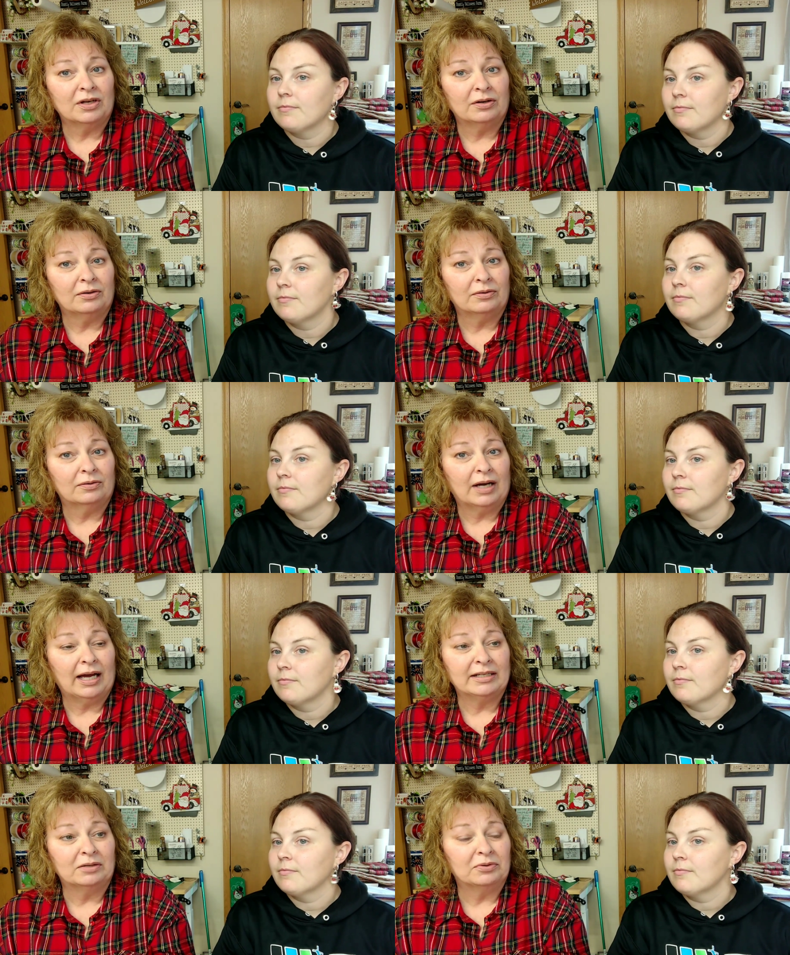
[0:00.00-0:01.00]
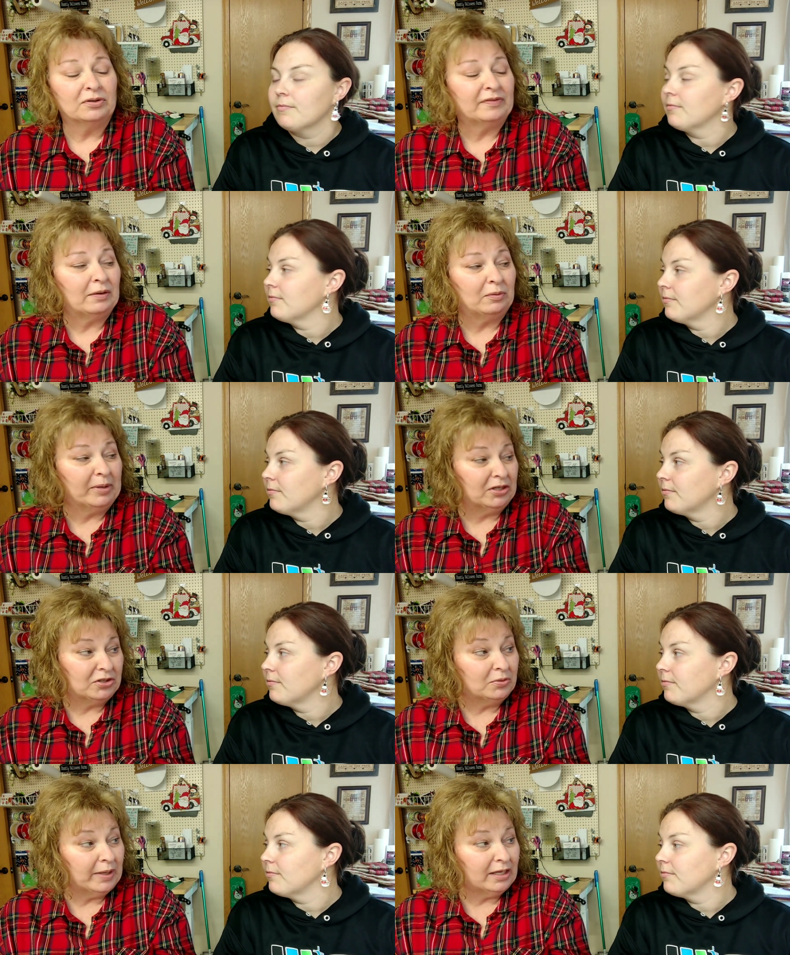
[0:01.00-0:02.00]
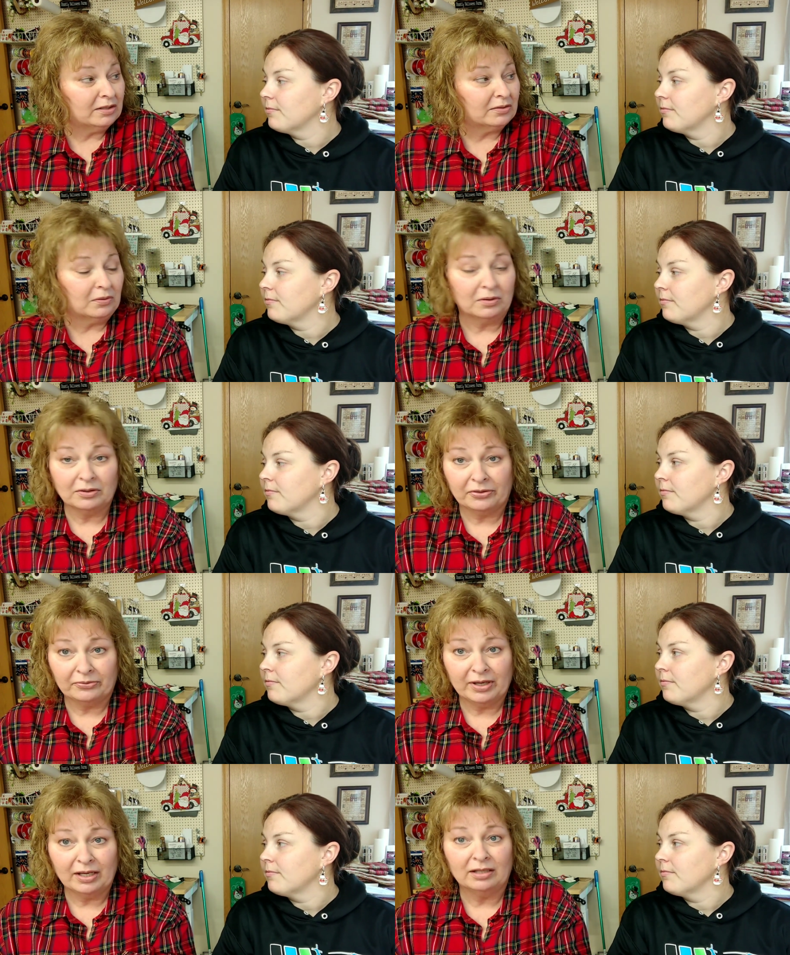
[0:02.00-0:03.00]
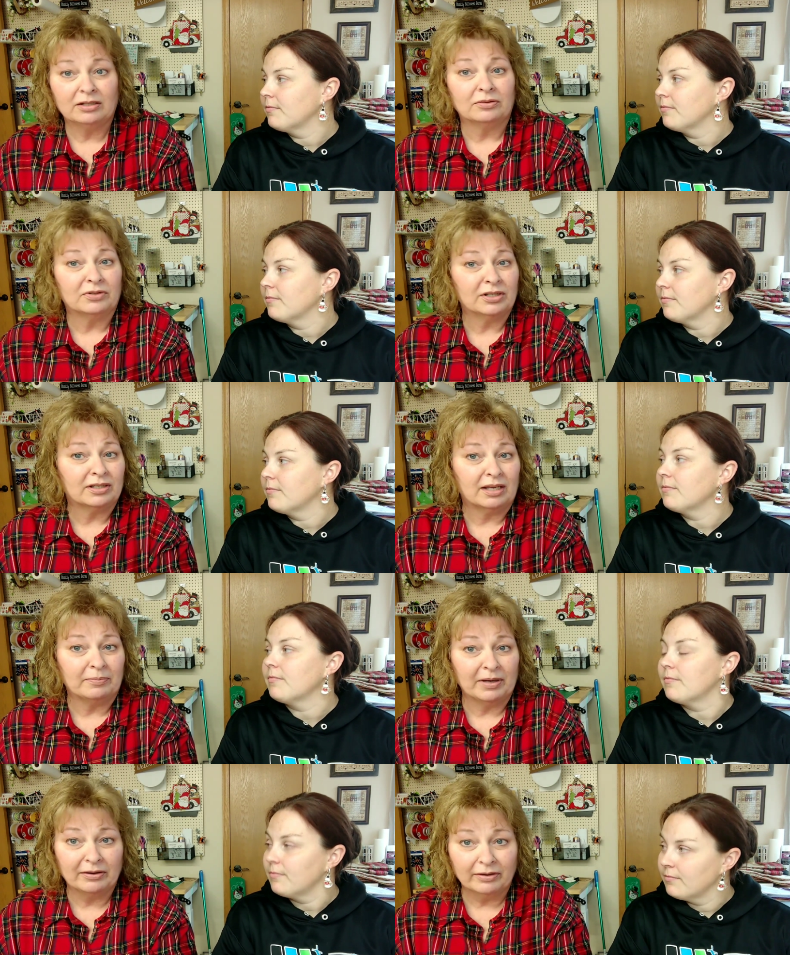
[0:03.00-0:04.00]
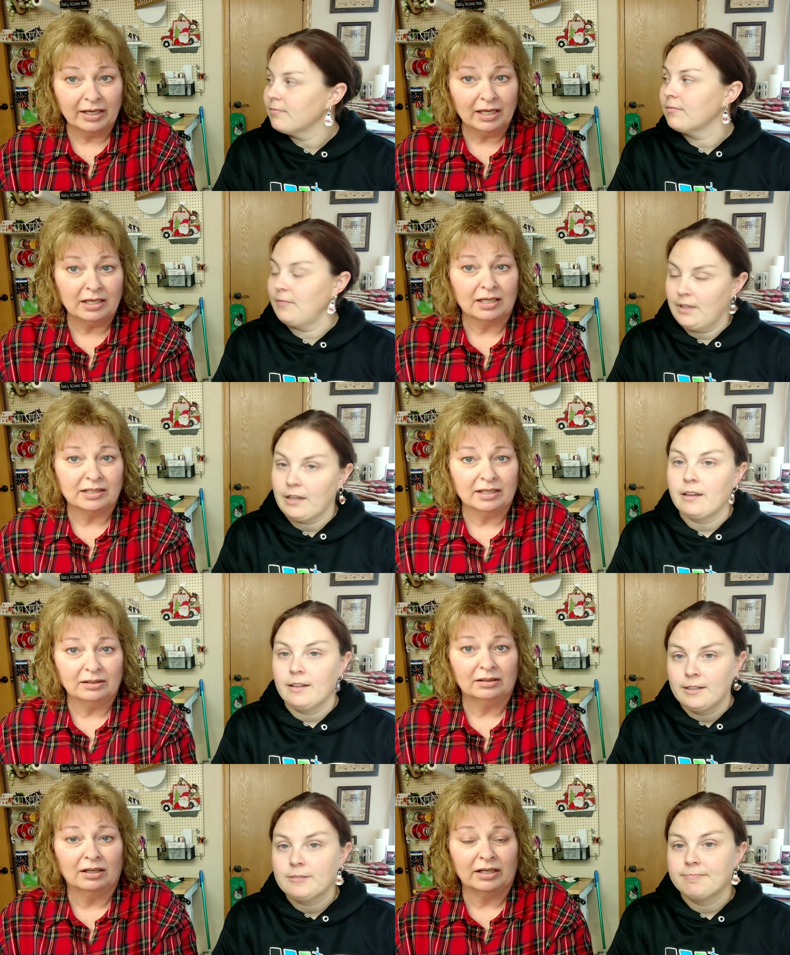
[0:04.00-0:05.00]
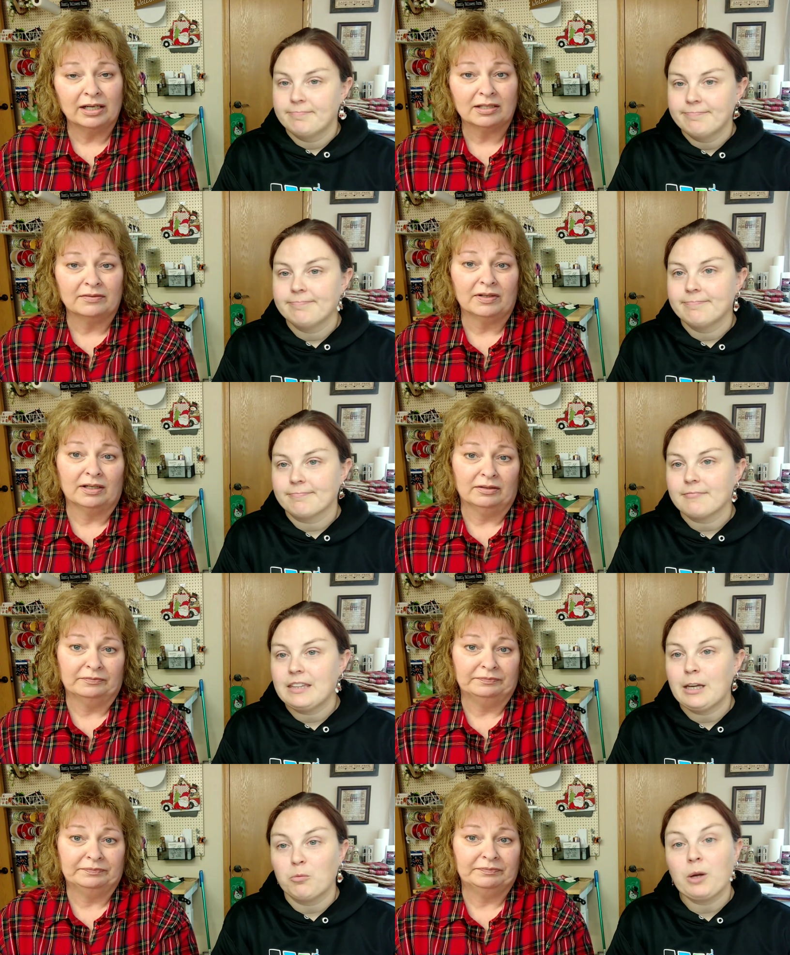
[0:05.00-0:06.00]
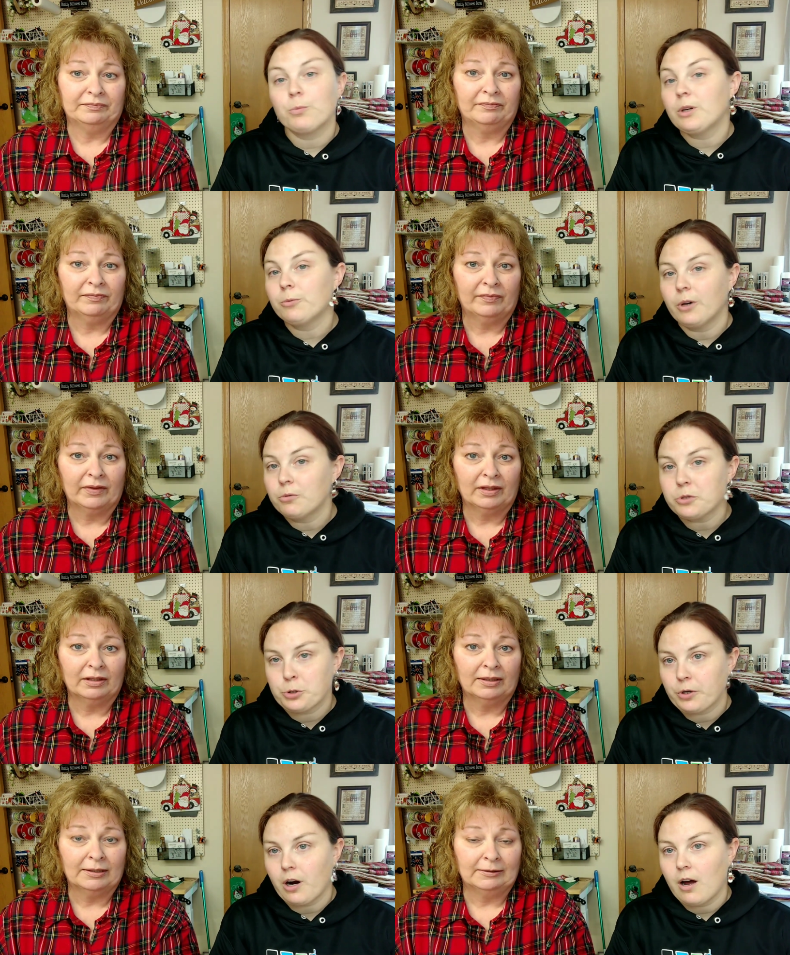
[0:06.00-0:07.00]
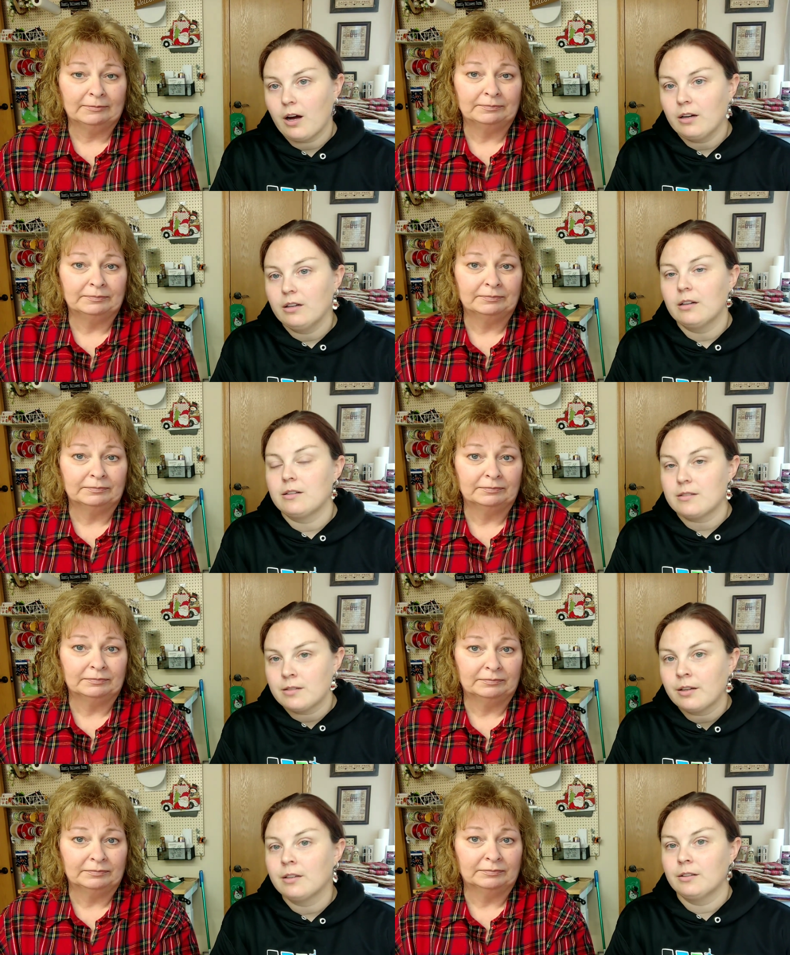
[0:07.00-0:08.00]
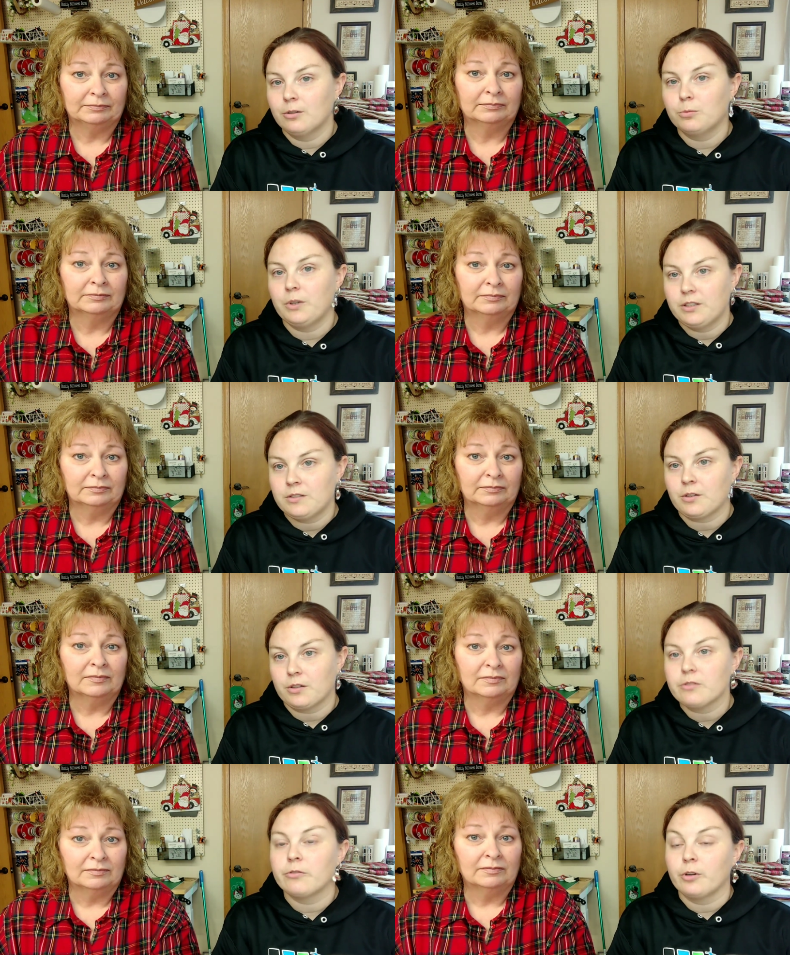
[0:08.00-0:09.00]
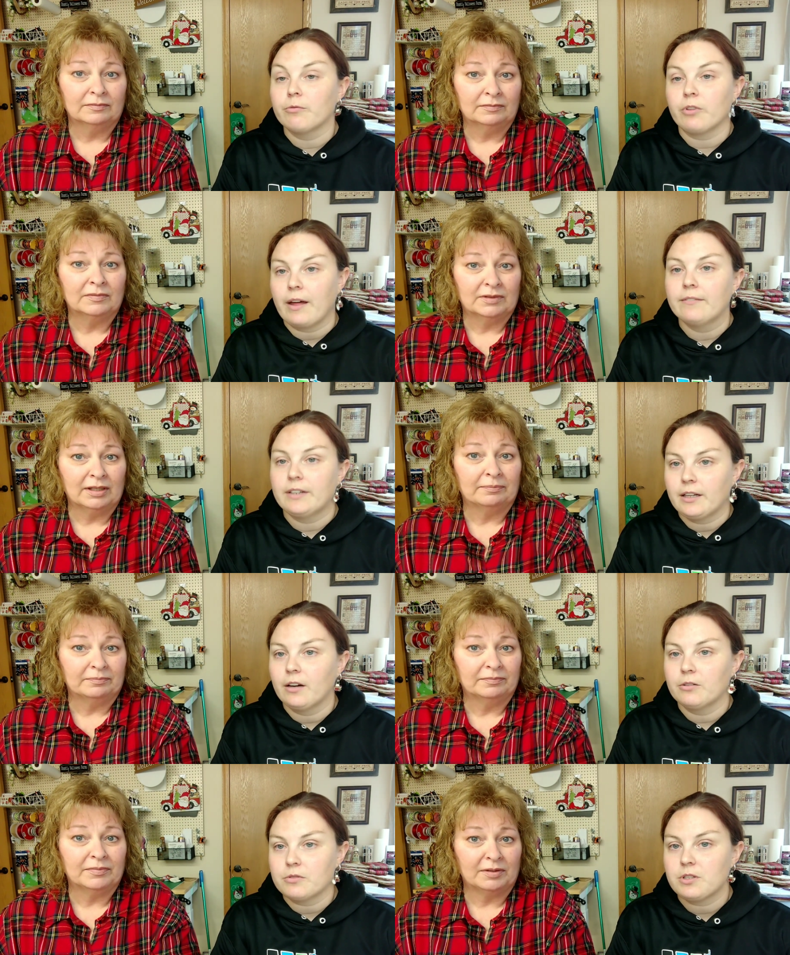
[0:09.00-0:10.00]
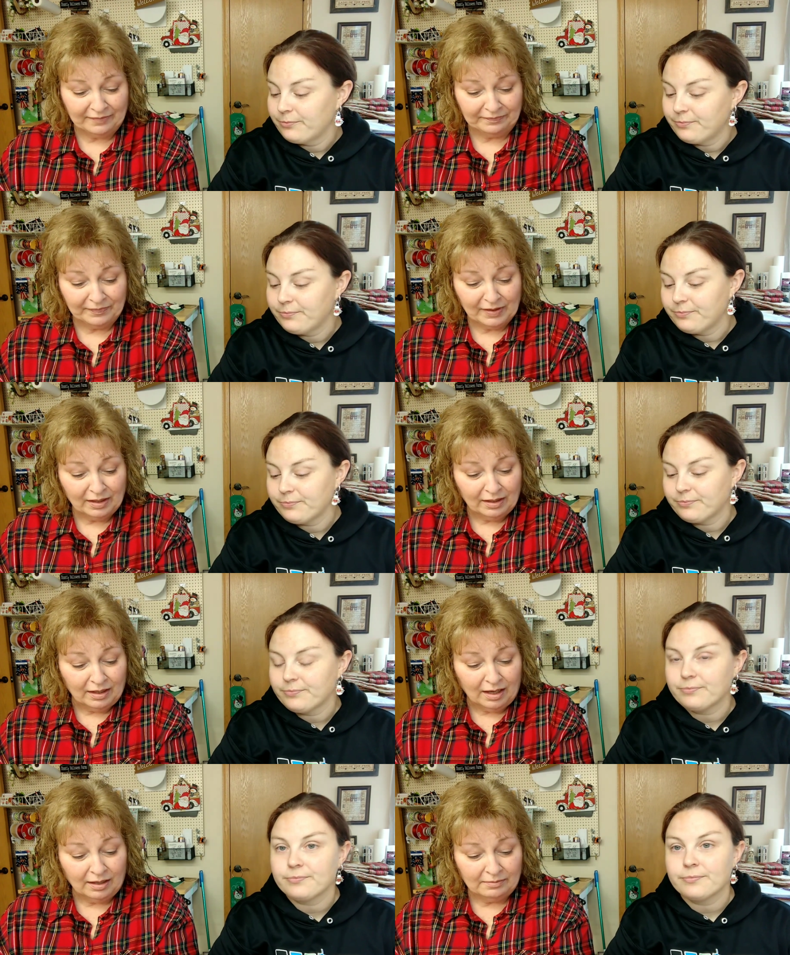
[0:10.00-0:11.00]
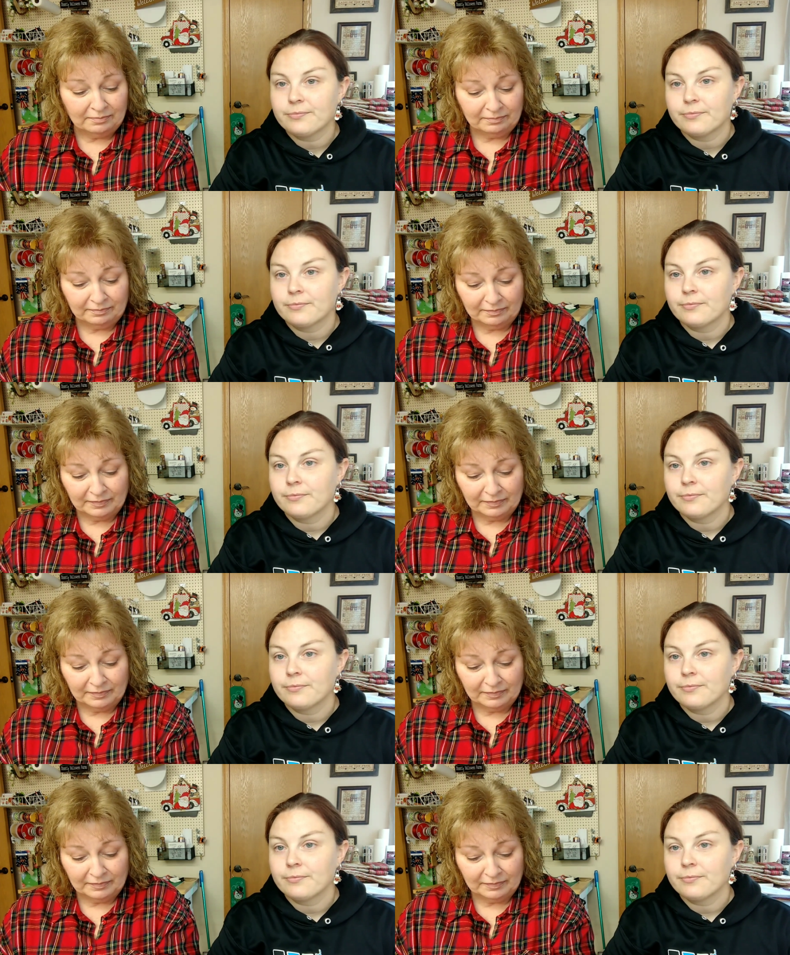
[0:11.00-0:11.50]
Speaker 1: So I don't know if that will be in two weeks or three. So just keep entering it until our next video.
Speaker 2: Yep. And we won't draw until we start to film for that video. Yep. Okay. um,